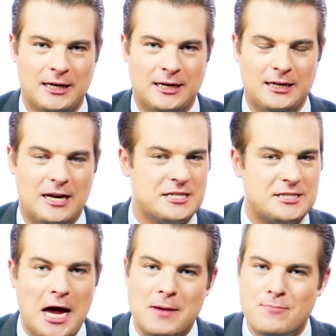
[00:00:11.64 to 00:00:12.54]
You know, the
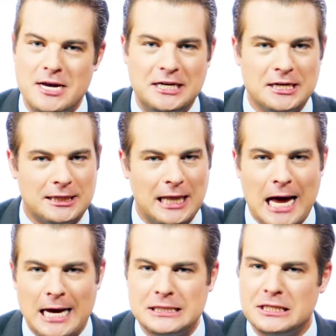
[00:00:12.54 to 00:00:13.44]
same media
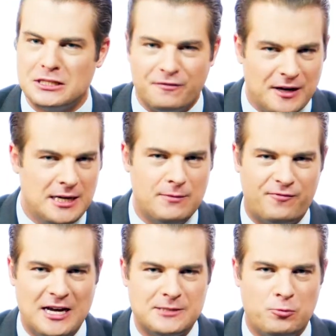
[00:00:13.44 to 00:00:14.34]
class that defended
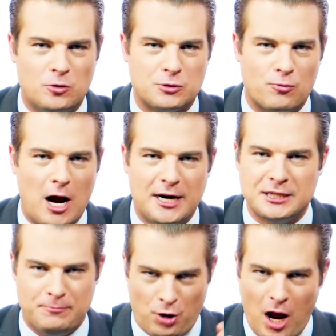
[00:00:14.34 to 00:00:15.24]
Facebook's right as
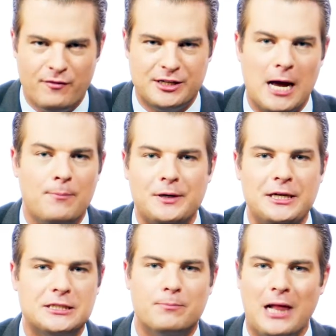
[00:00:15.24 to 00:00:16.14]
a private
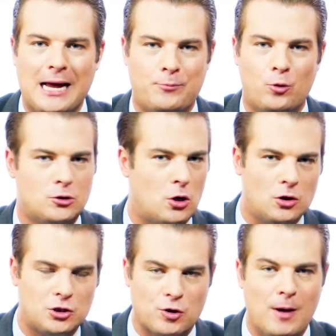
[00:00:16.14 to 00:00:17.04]
company to blackball
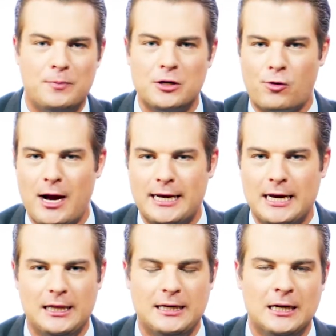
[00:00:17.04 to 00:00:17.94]
Donald Trump and Craig
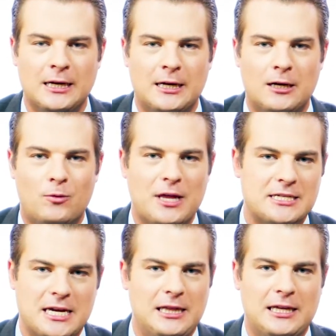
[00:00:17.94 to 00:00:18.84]
Kelly, well, they
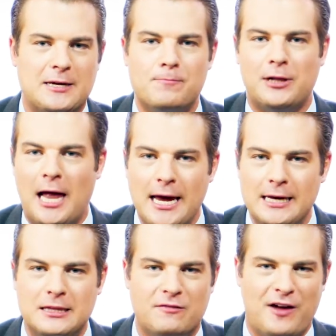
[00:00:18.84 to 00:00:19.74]
suddenly
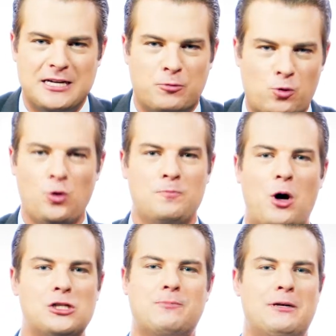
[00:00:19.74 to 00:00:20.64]
complained that Facebook couldn't
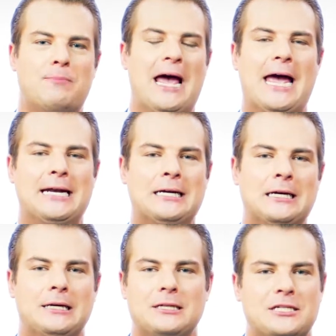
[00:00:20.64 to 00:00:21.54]
possibly ban
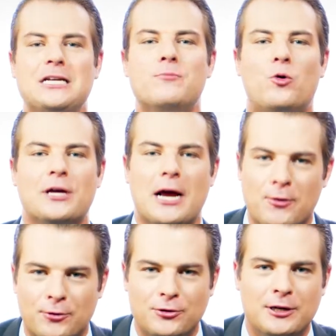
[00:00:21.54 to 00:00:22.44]
the Sydney Morning
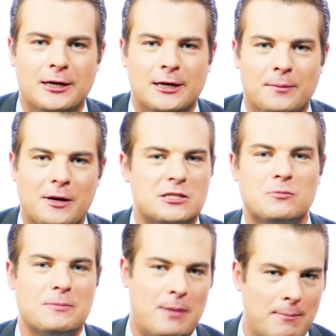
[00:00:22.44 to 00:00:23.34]
Herald because it
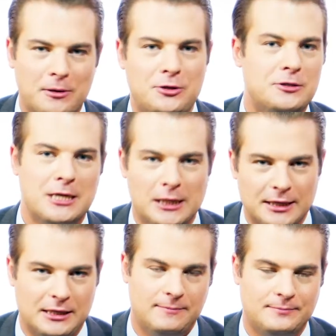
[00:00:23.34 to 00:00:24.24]
was a public
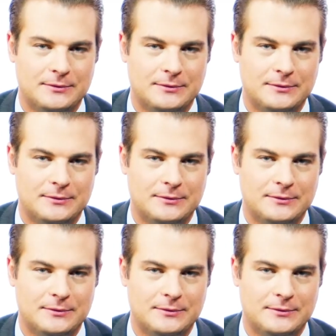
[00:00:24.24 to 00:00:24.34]
utility.